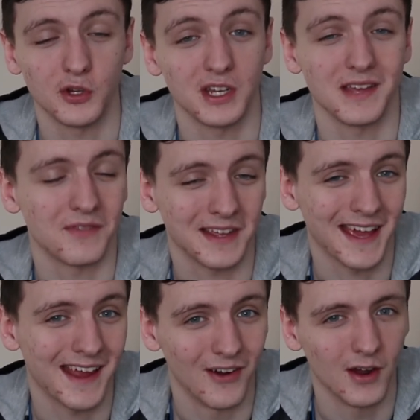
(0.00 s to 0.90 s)
should even
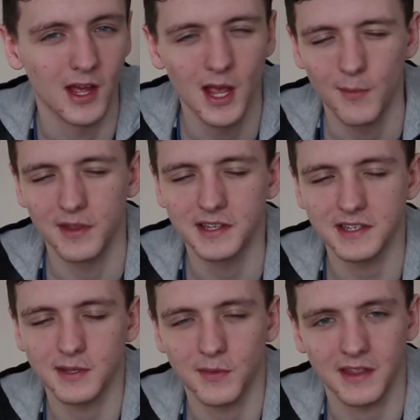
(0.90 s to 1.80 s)
care. But this
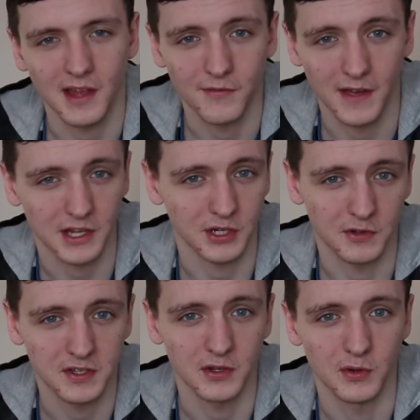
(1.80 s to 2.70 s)
is something that affects
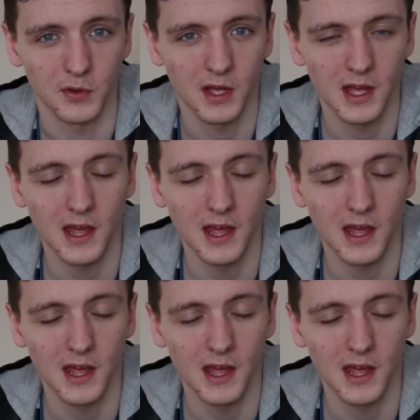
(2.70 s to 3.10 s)
you too.